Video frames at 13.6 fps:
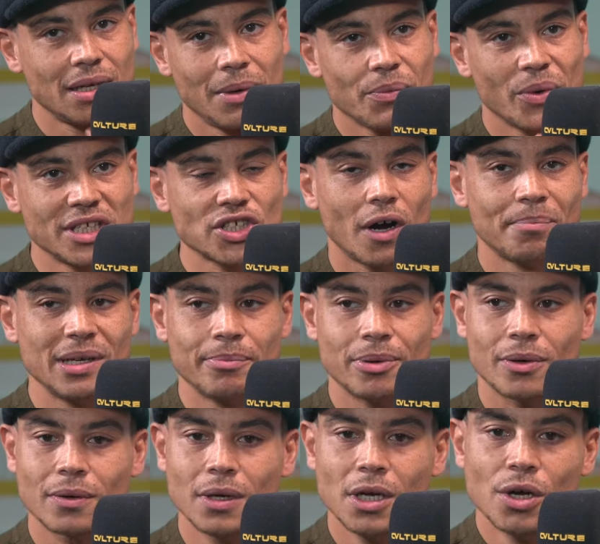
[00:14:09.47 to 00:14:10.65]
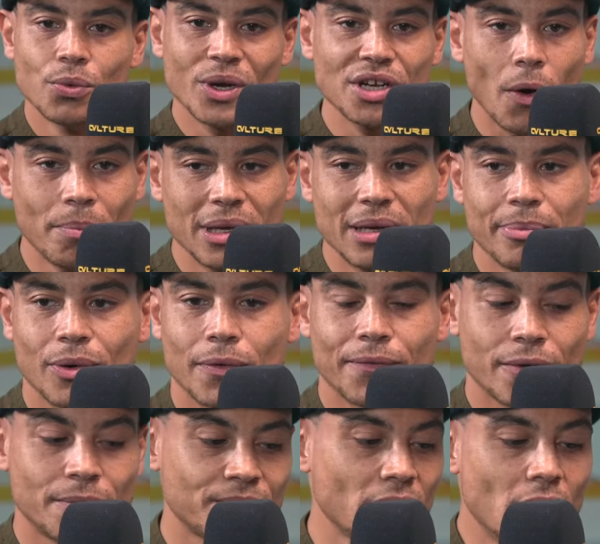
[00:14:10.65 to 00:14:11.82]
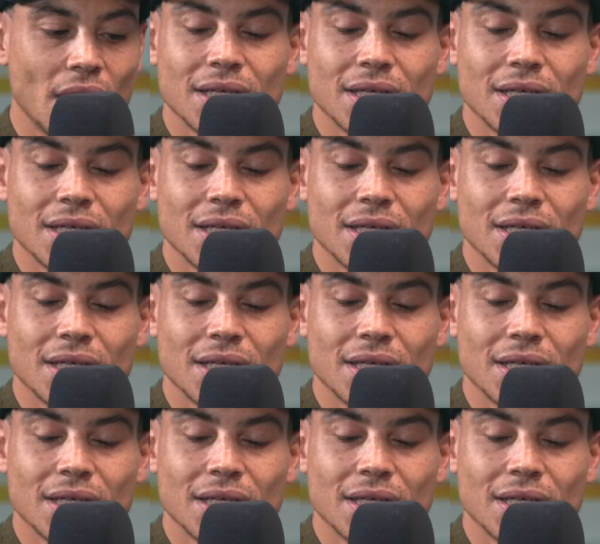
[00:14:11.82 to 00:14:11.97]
We know people from